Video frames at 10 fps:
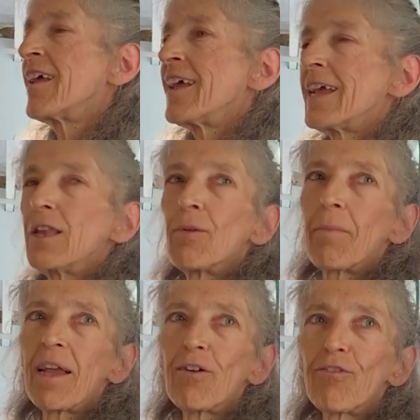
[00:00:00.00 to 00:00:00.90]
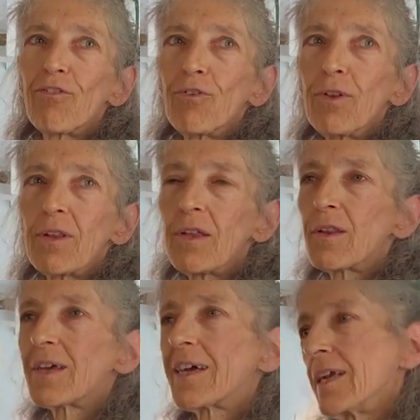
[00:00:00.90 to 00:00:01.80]
in the microphone, there is a
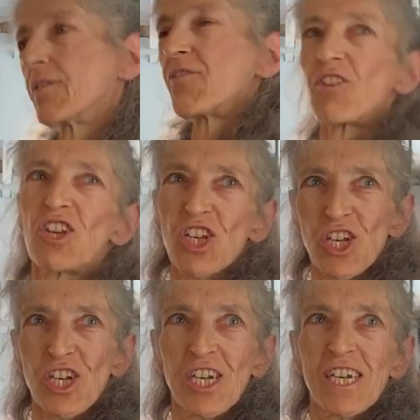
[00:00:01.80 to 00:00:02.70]
kind of a shh,